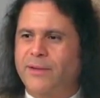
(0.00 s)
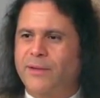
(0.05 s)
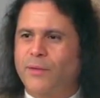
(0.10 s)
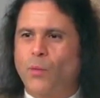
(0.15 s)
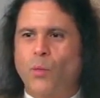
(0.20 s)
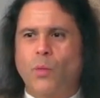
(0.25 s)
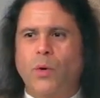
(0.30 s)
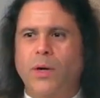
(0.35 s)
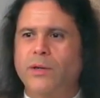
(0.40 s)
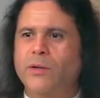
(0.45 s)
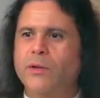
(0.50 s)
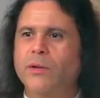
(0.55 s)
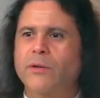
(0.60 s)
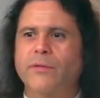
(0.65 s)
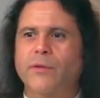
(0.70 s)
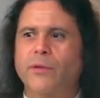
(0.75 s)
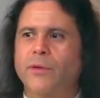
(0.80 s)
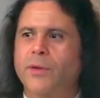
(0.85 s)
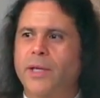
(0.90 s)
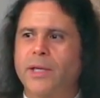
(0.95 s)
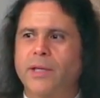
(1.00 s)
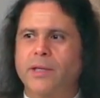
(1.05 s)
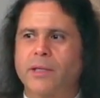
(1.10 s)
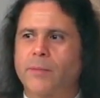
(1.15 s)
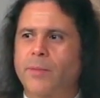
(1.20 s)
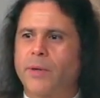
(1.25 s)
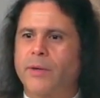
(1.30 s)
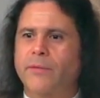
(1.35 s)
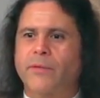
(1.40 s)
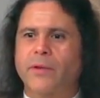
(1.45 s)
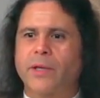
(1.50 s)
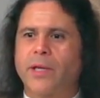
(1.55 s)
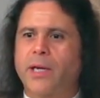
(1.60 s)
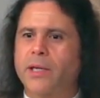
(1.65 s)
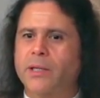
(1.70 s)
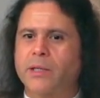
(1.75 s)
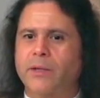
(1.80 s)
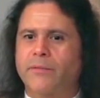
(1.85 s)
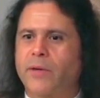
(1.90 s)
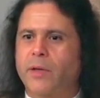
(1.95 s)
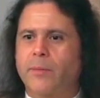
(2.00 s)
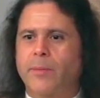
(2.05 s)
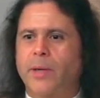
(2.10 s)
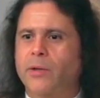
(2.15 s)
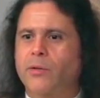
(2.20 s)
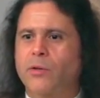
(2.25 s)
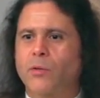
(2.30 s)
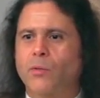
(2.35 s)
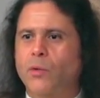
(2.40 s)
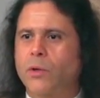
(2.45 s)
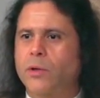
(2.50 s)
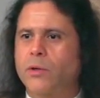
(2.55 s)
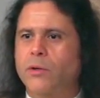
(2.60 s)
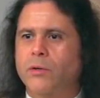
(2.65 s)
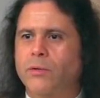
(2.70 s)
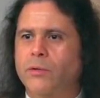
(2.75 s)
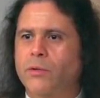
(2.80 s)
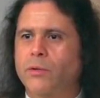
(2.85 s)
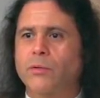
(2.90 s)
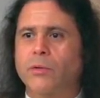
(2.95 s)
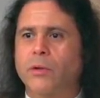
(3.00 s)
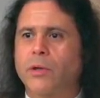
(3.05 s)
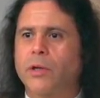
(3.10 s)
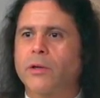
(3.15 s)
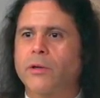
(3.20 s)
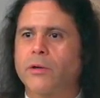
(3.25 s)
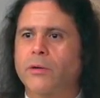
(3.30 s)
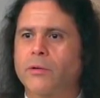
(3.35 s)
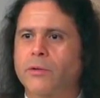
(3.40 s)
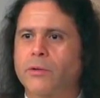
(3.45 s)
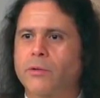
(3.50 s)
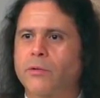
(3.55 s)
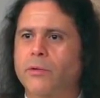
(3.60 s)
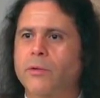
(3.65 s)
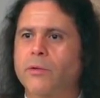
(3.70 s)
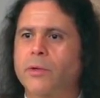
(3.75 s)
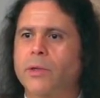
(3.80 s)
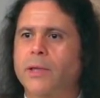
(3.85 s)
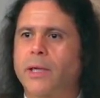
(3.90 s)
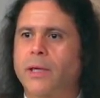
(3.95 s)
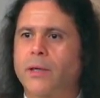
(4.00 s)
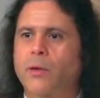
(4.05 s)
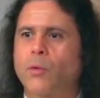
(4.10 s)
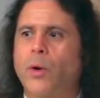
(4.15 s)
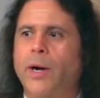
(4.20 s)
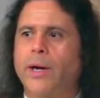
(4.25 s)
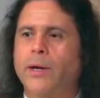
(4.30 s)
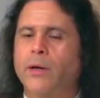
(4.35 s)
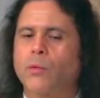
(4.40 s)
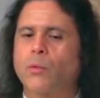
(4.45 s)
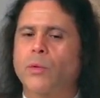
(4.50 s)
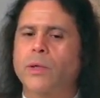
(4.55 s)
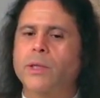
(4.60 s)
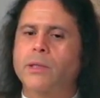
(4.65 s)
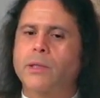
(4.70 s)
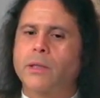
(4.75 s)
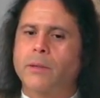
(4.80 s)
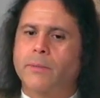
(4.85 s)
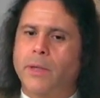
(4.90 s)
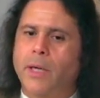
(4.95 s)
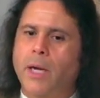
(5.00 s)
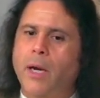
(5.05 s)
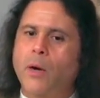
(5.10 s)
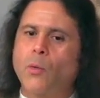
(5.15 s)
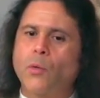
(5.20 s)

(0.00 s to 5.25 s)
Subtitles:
wonderful things about philosophy, about the world, to learn, to acquire wisdom?